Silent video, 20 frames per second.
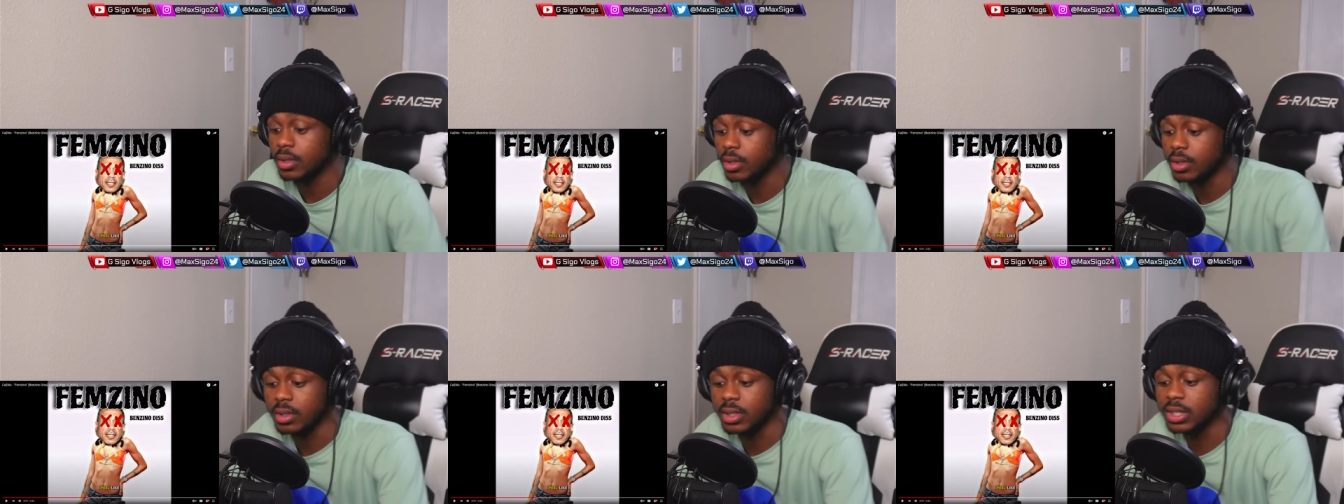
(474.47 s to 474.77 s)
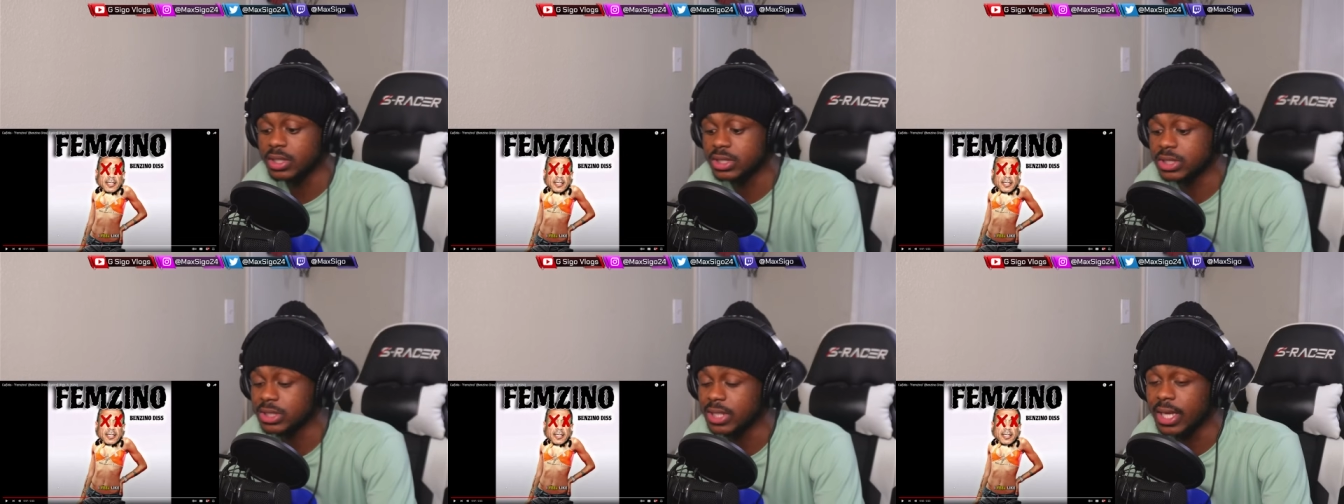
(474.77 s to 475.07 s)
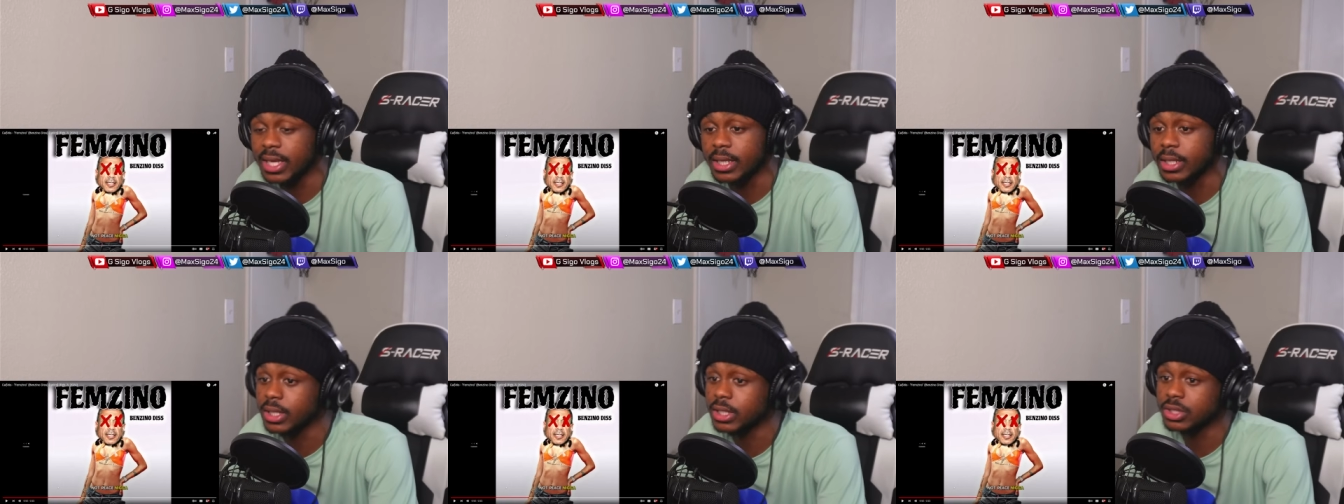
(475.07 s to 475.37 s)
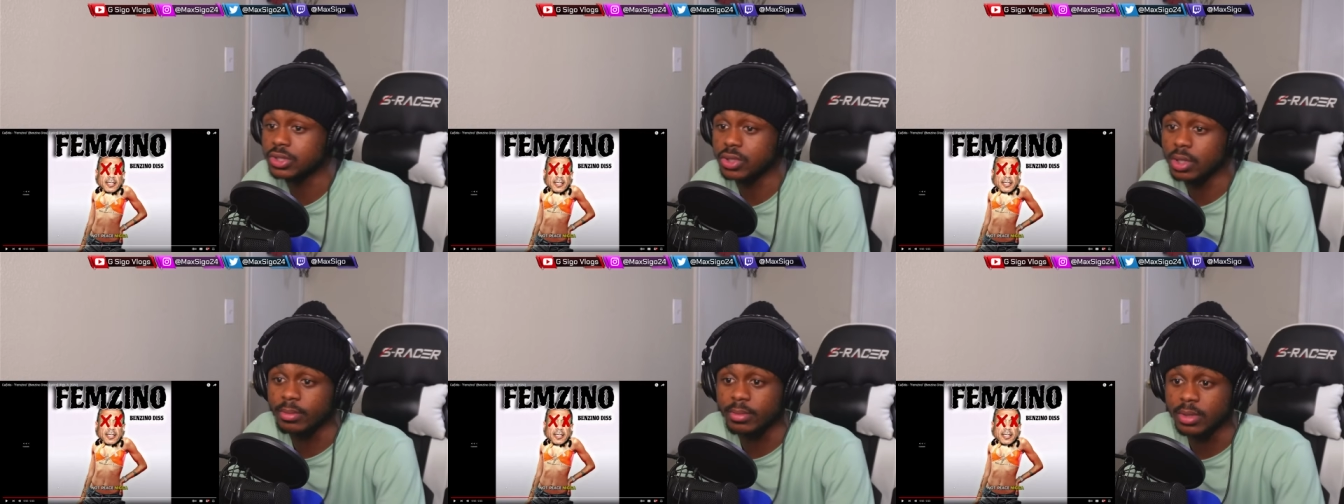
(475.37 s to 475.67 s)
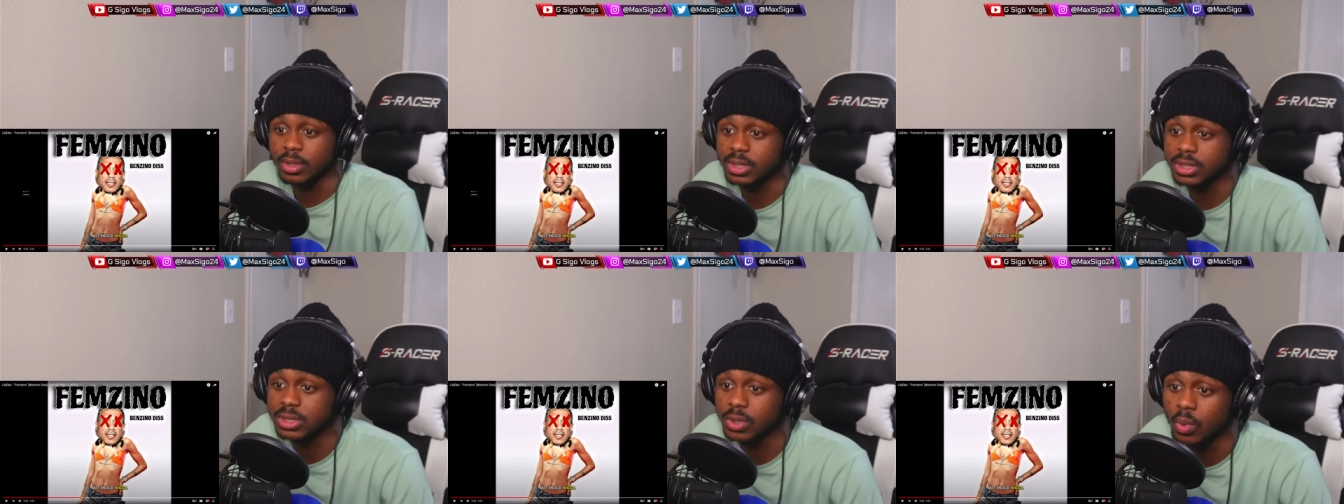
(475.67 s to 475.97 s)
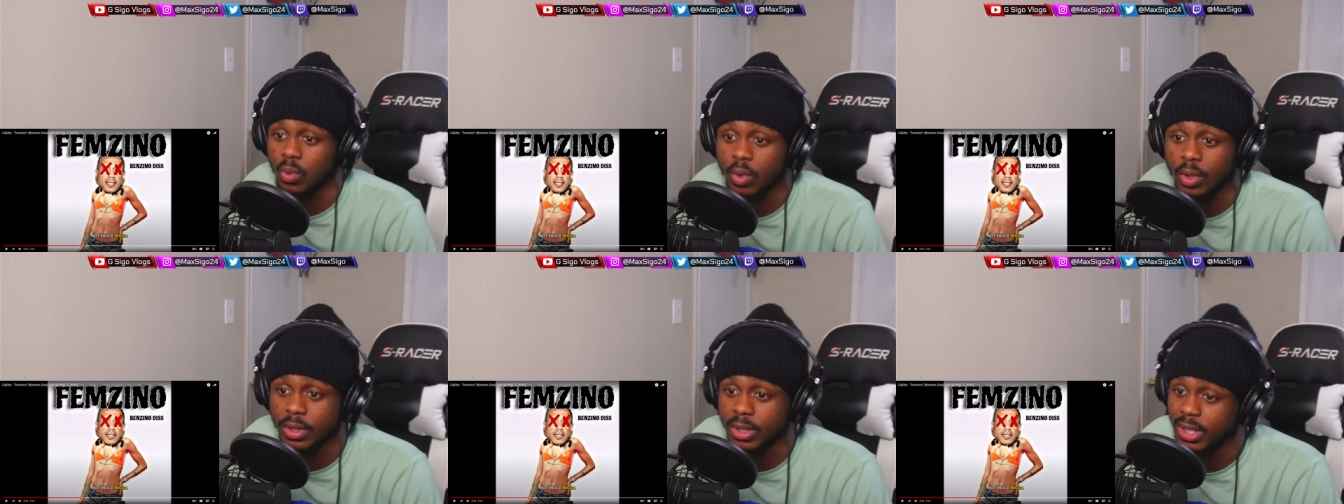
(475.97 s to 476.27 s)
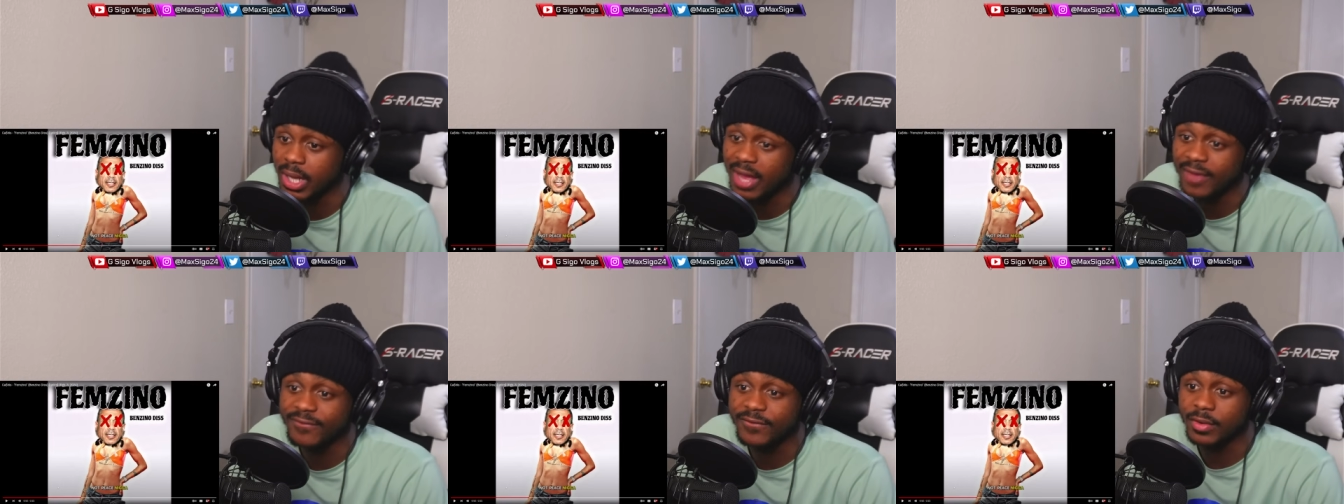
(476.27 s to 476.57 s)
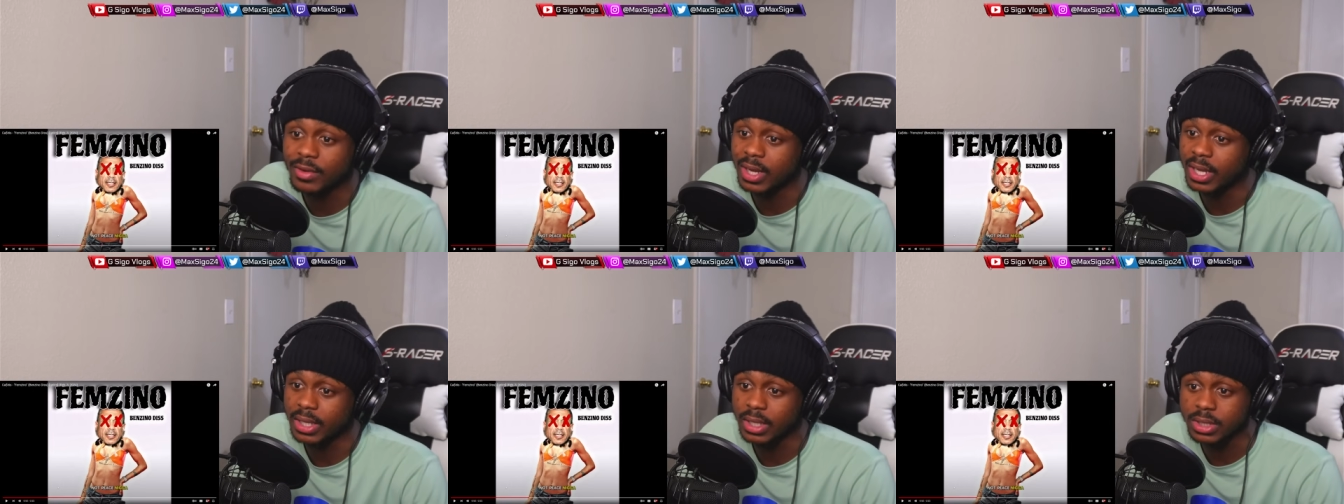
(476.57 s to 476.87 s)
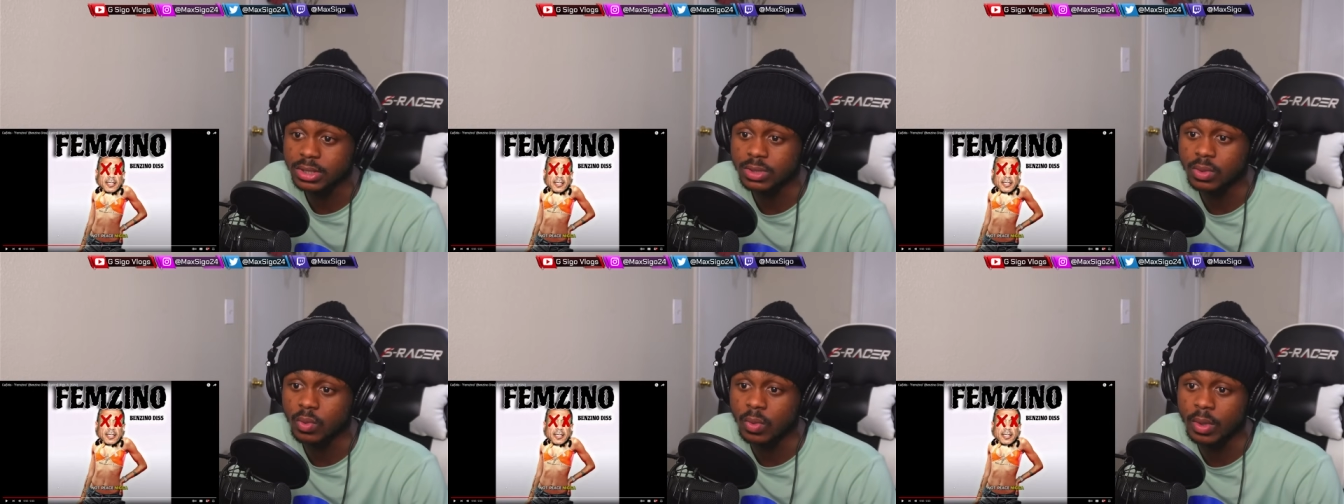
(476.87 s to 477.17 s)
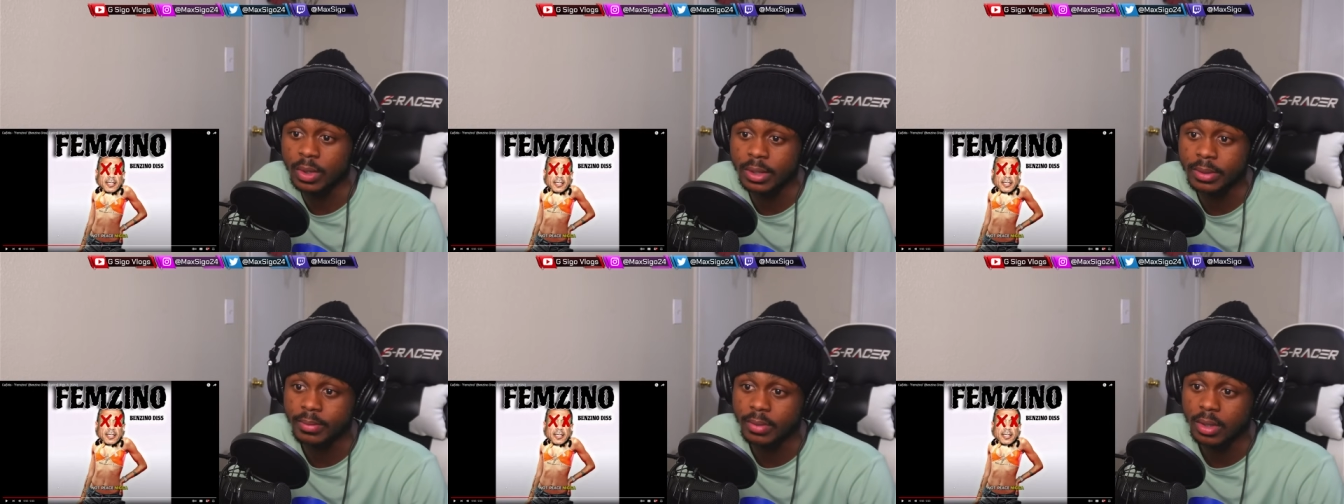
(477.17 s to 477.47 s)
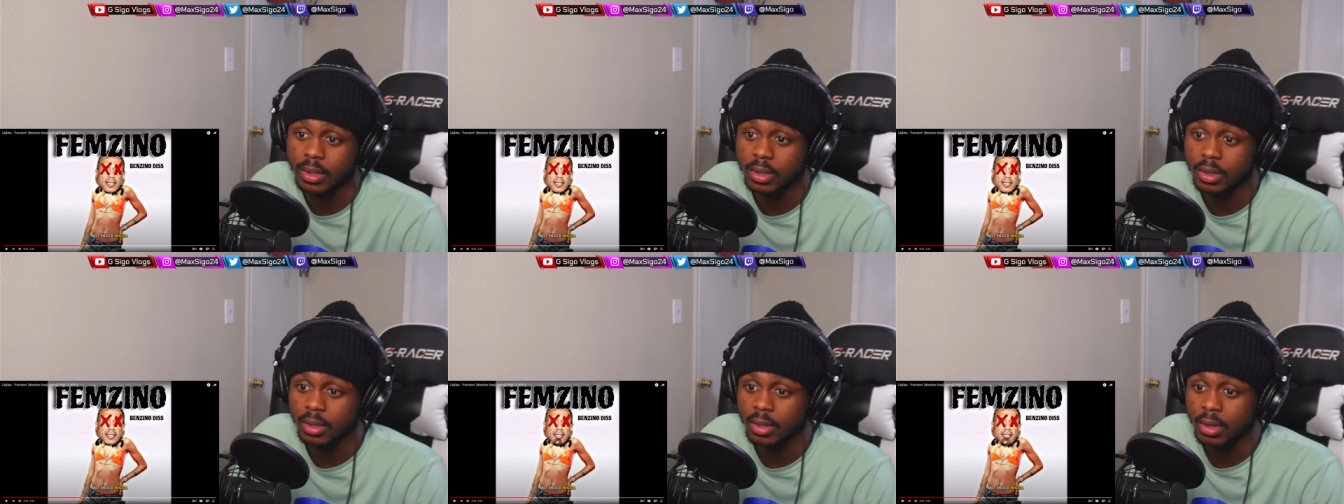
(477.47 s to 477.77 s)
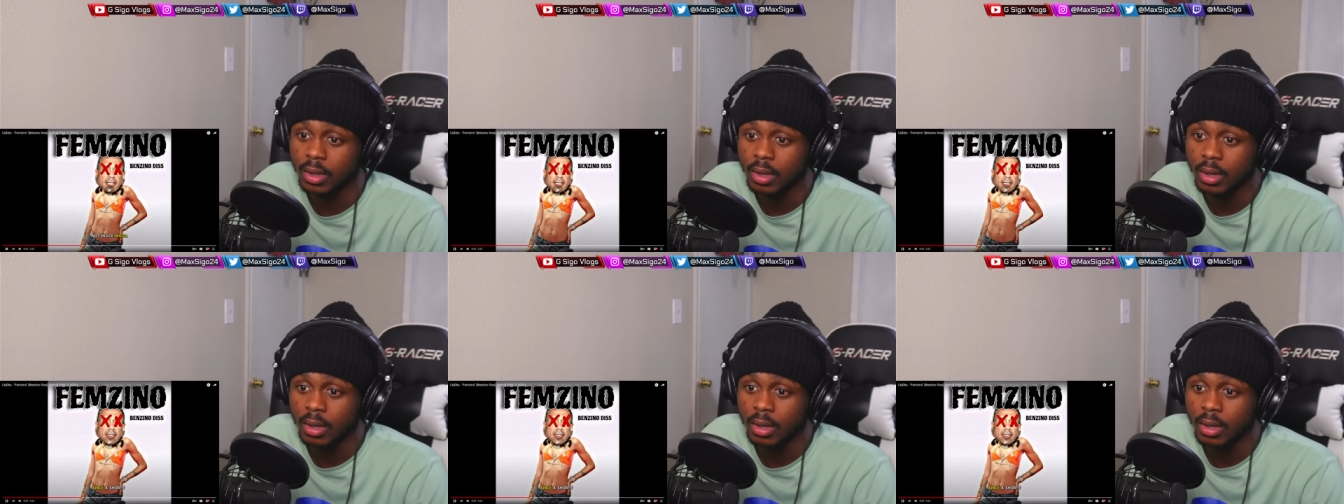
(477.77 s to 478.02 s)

This is not a diss track, bro. This is a warning. I feel like this is a warning, man.